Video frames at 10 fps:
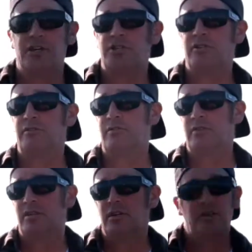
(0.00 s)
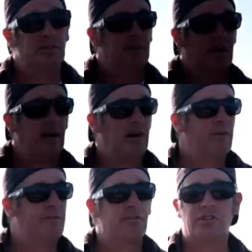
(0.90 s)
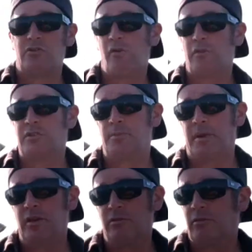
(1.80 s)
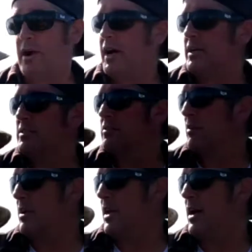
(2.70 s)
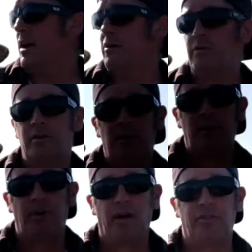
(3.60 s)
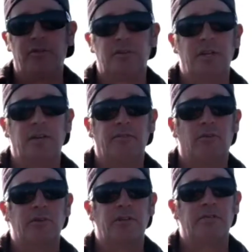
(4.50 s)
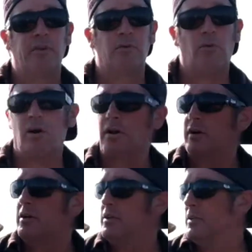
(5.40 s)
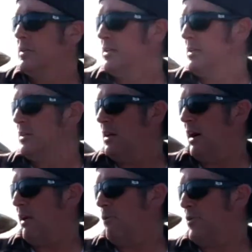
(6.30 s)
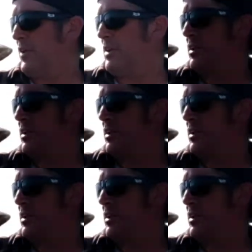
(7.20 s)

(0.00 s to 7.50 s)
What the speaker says: edges. Fishing over some eelgrass right now in about 13 to 14 feet of water. One thing